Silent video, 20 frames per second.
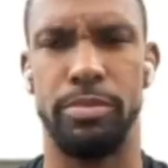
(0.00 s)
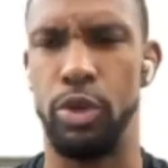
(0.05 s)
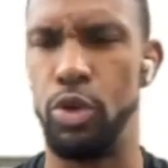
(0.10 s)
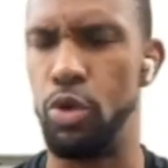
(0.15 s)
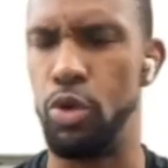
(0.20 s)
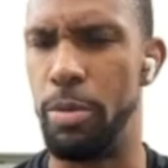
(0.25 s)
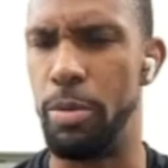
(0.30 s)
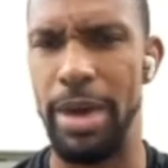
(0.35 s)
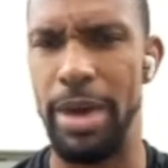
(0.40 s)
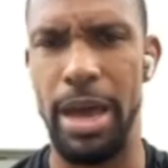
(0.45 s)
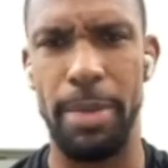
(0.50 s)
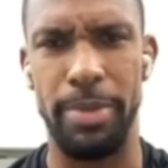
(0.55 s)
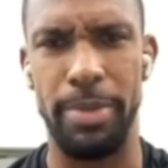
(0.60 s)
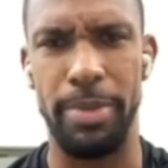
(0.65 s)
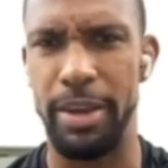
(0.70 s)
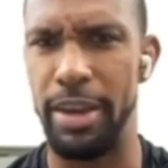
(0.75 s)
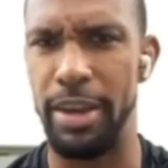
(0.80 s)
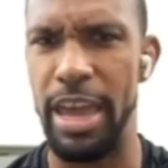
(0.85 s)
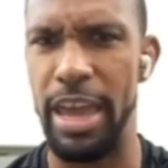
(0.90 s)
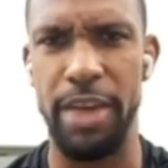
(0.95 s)
Google
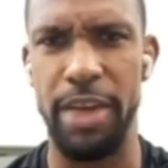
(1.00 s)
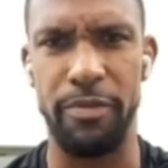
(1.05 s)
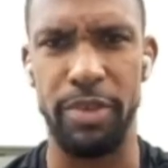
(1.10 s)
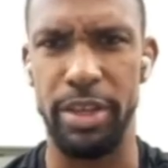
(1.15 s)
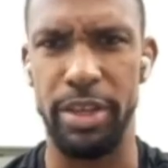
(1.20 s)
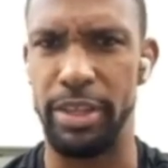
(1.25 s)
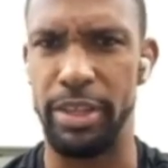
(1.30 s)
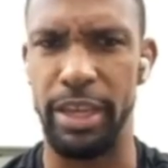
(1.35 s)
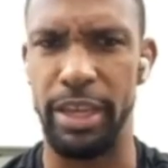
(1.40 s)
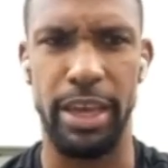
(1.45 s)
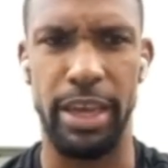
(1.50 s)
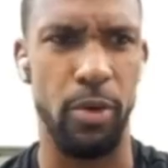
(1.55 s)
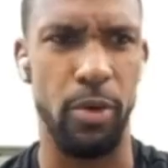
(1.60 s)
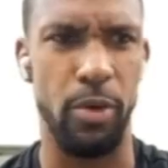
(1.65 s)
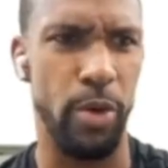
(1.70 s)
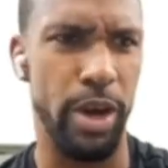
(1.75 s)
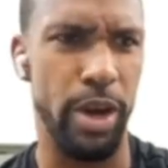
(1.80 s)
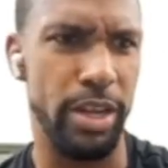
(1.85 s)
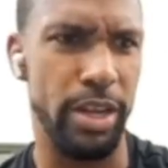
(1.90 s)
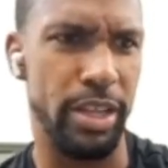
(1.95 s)
mapping everything. Like,
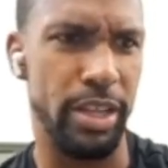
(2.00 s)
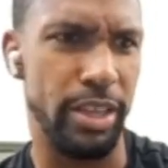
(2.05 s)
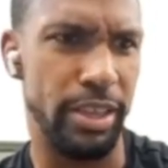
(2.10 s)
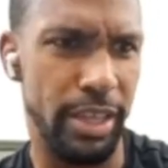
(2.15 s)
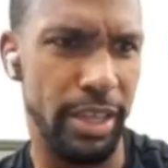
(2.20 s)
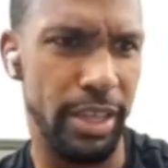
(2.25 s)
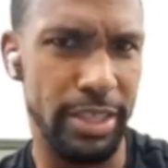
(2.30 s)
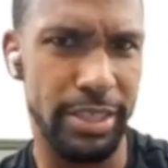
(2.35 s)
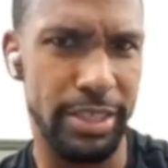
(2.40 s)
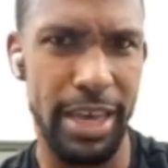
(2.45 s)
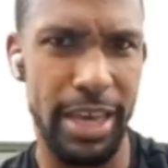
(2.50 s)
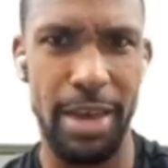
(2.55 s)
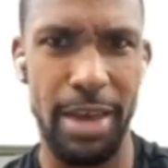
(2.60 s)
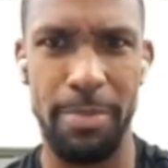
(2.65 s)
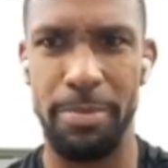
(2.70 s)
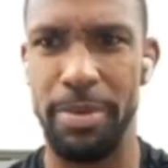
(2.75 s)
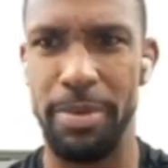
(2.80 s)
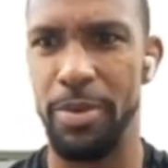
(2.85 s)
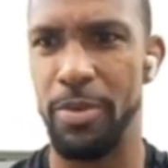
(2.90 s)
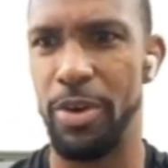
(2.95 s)
where did this
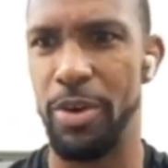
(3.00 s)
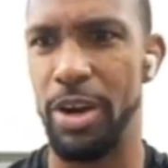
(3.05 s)
happen?